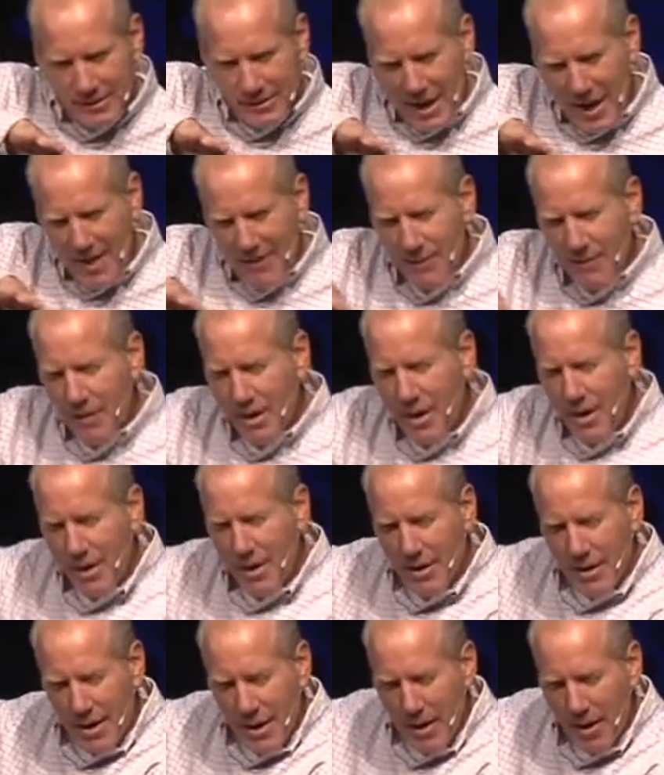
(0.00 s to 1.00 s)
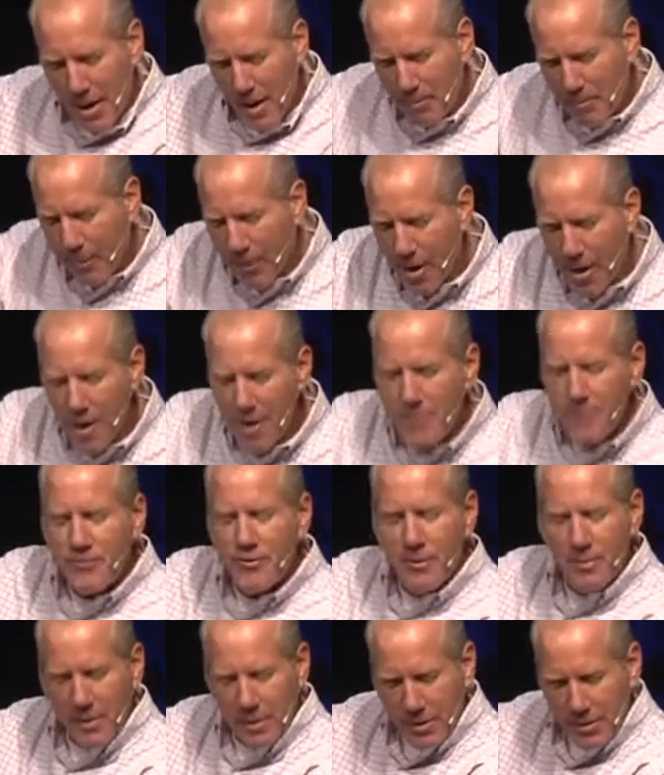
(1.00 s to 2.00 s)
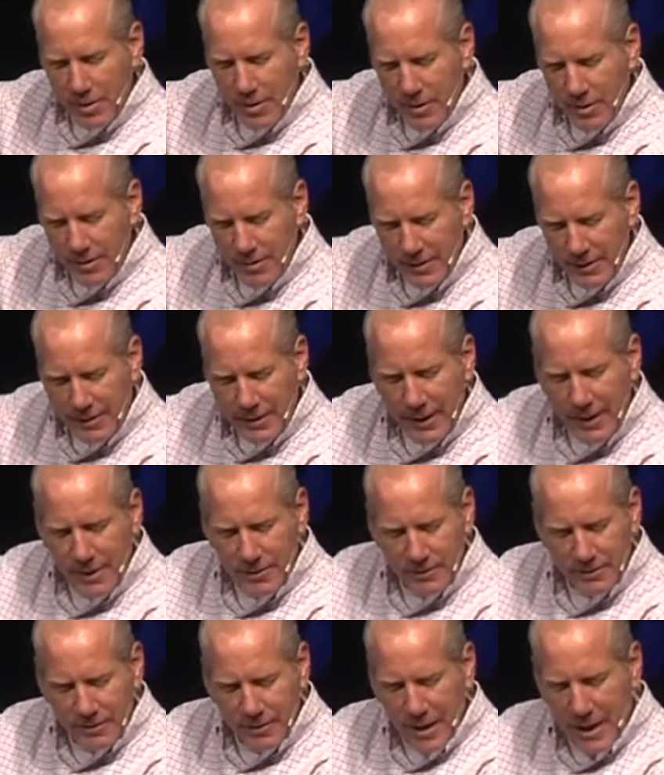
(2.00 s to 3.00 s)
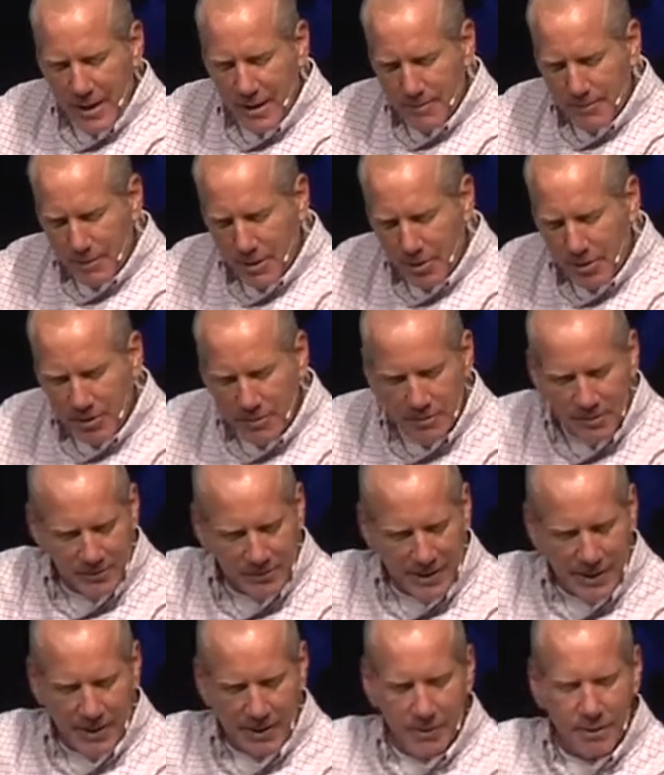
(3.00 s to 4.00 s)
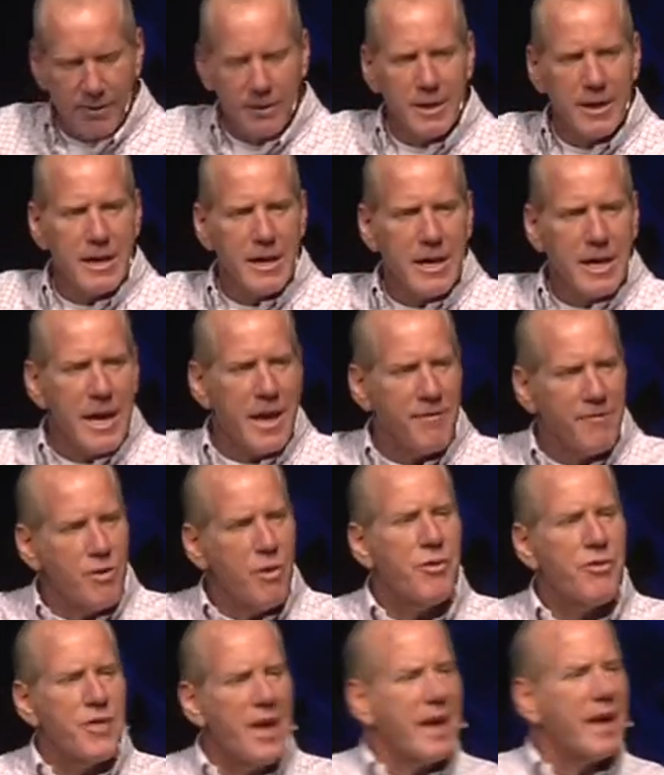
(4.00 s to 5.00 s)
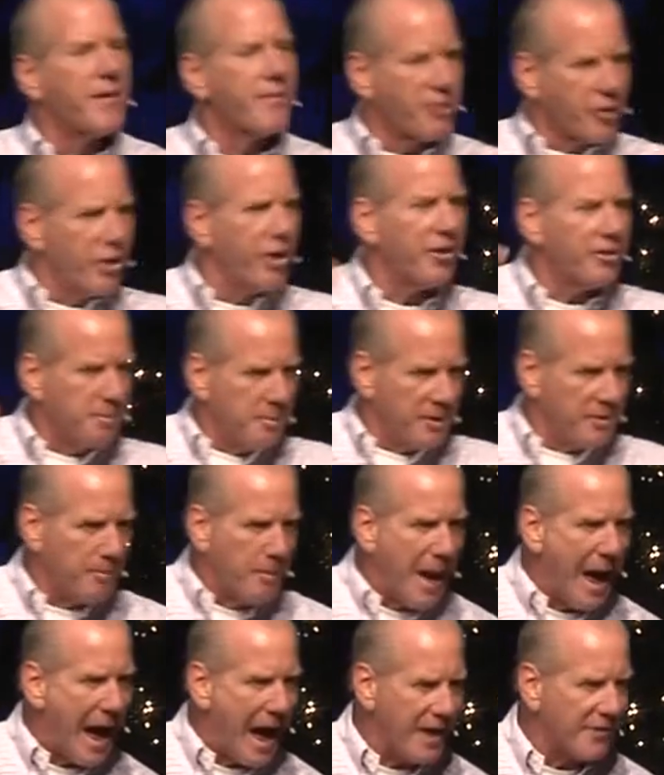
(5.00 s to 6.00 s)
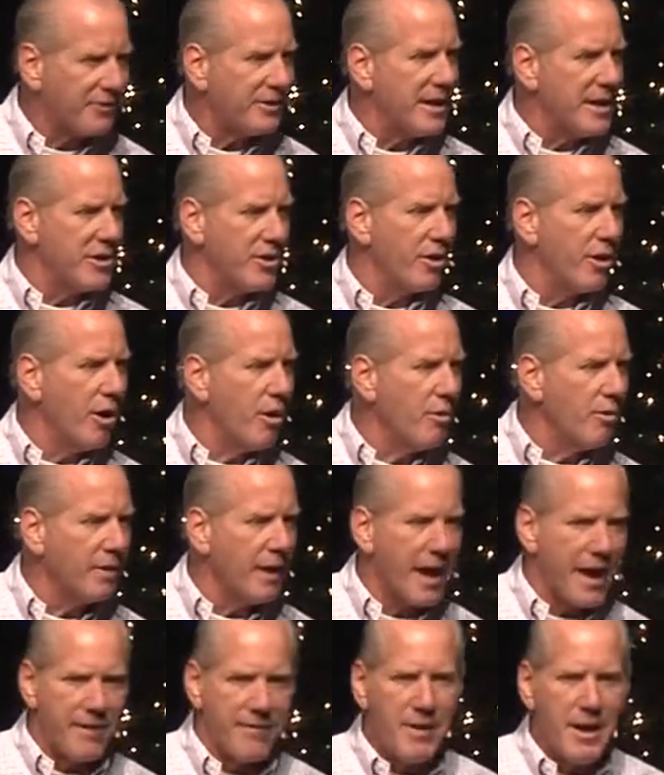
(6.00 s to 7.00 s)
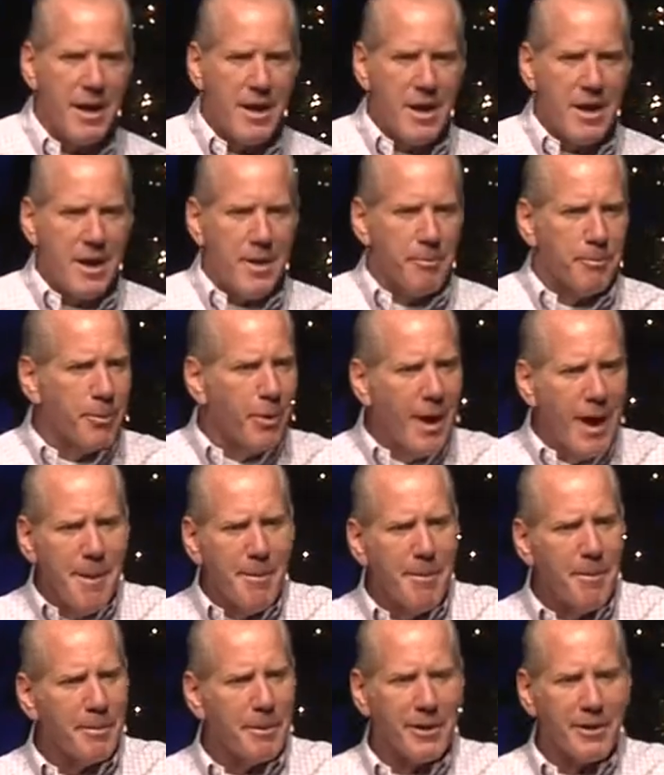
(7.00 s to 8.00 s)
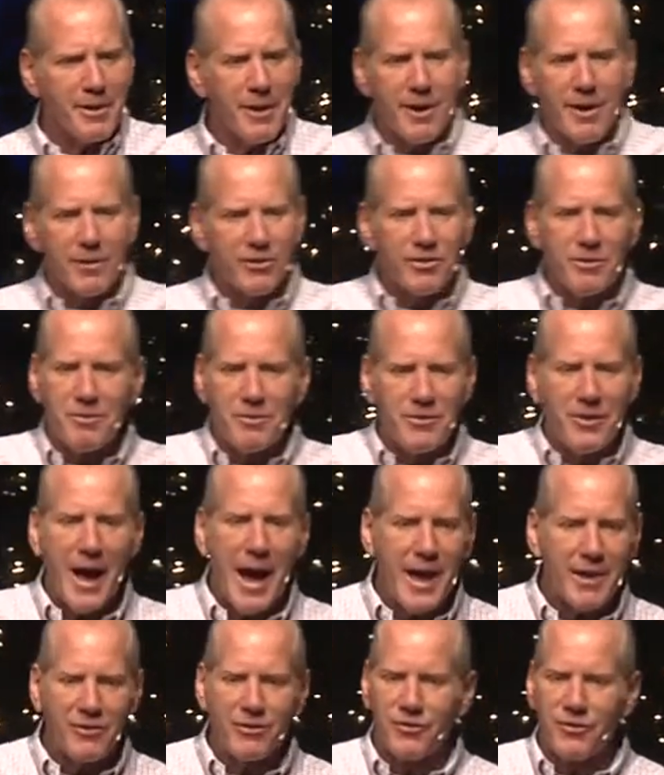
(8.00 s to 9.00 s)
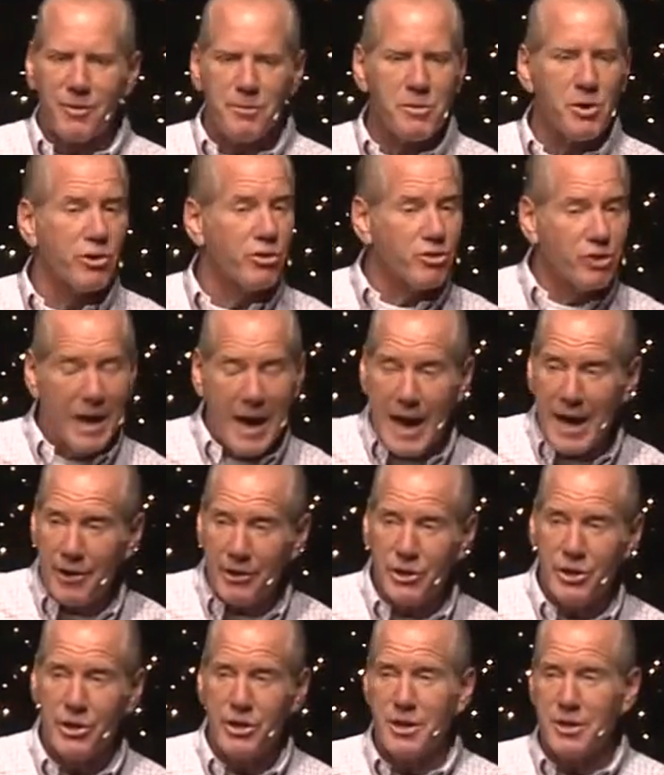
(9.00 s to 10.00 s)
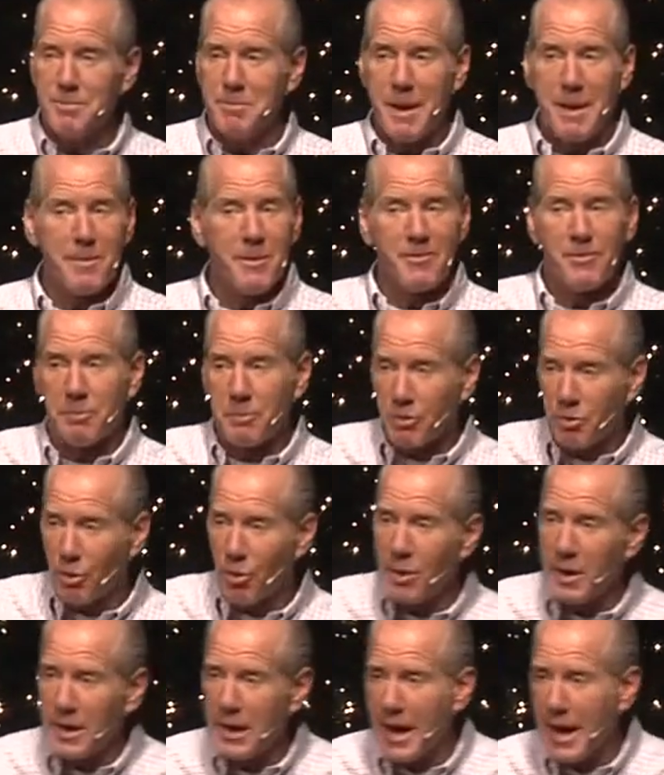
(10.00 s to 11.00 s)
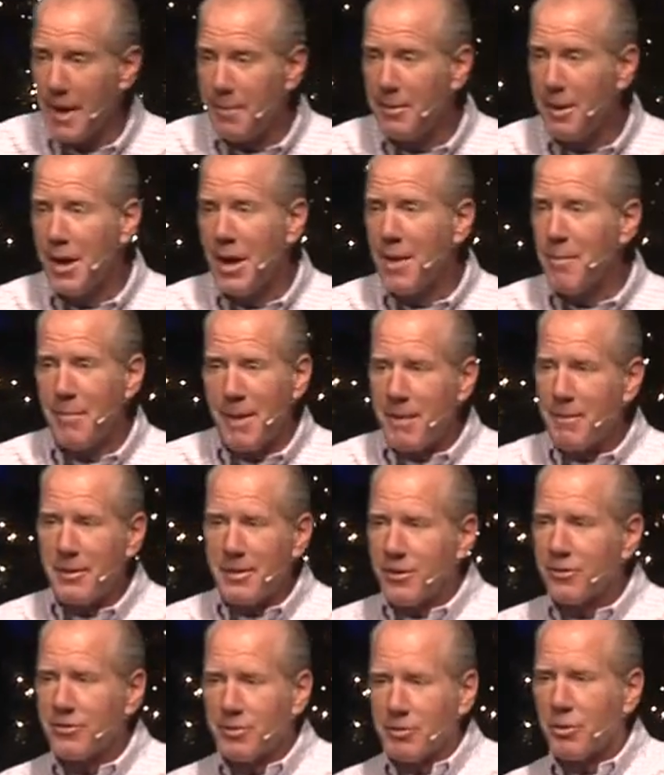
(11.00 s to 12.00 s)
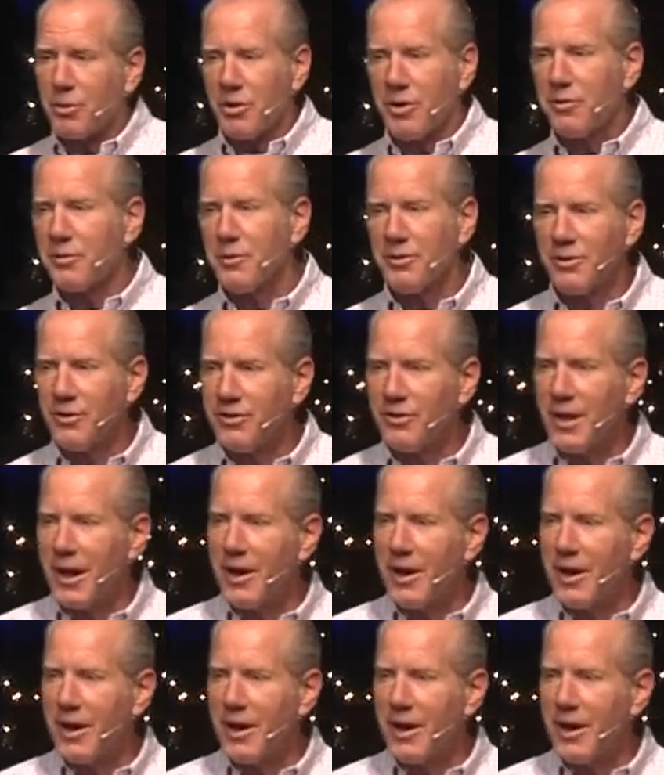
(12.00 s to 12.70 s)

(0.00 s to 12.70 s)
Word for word: kind of uh, apart from the, the, the Dickens um, Christmas Carol, if you think of Christmas past in your own life, probably there are some thoughts from your childhood, maybe from growing up. Maybe there's some Christmases